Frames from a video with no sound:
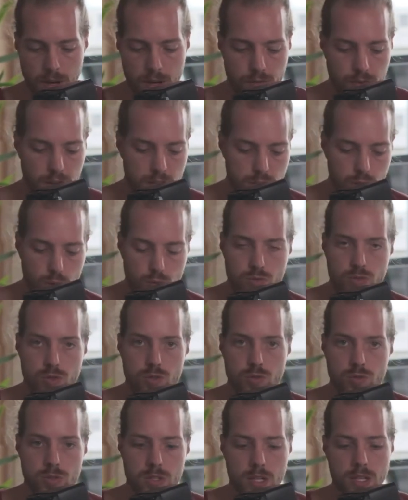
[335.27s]
If I don't
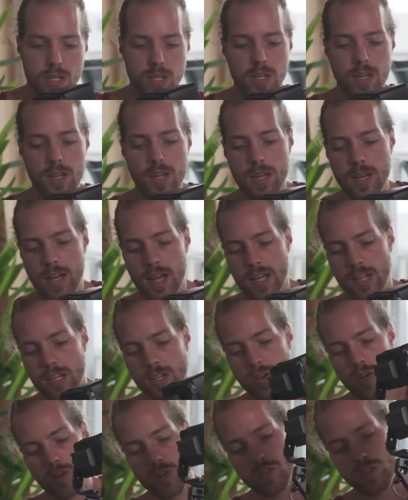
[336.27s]
use it, I can
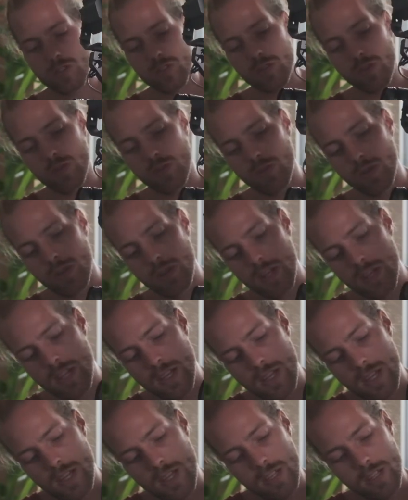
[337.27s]
also
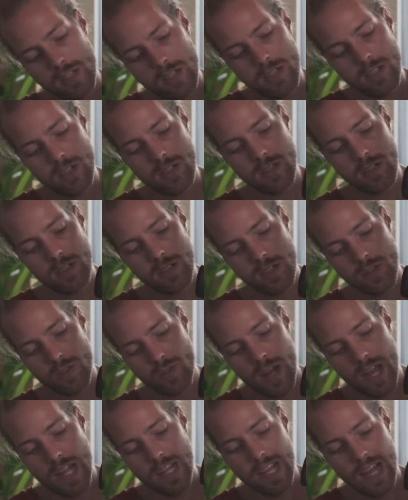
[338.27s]

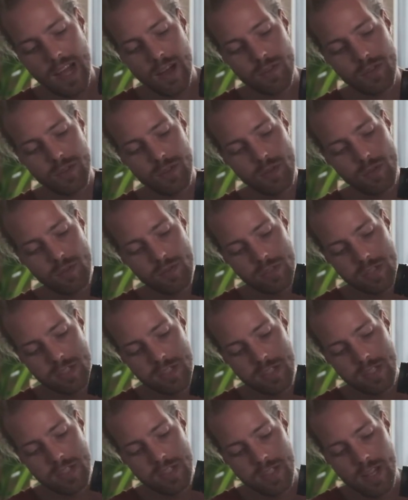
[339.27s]
drag out
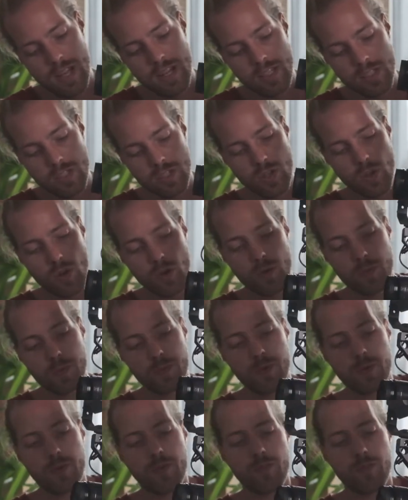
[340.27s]
those telescope